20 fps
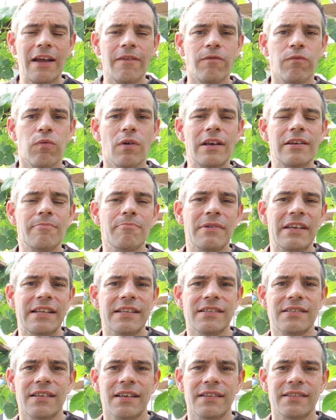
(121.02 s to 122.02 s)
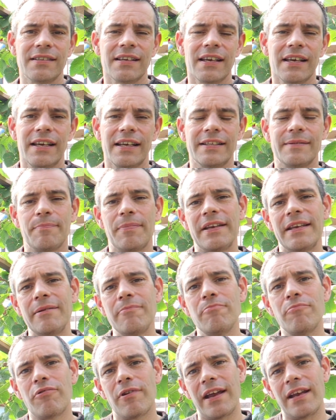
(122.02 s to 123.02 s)
F one means that it's been
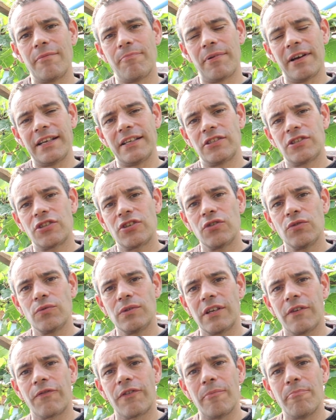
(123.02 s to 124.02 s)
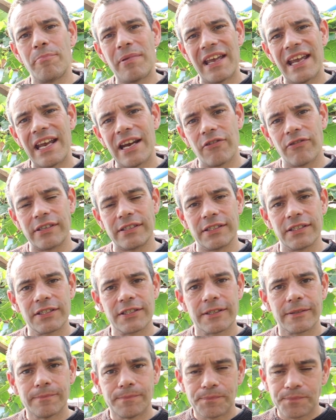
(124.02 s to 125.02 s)
inbred by two different
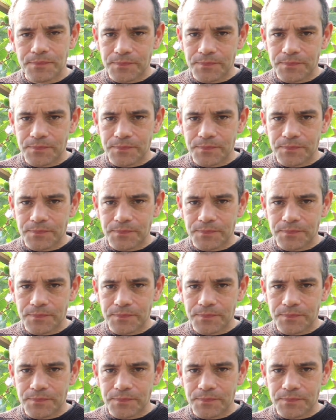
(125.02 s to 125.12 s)
parents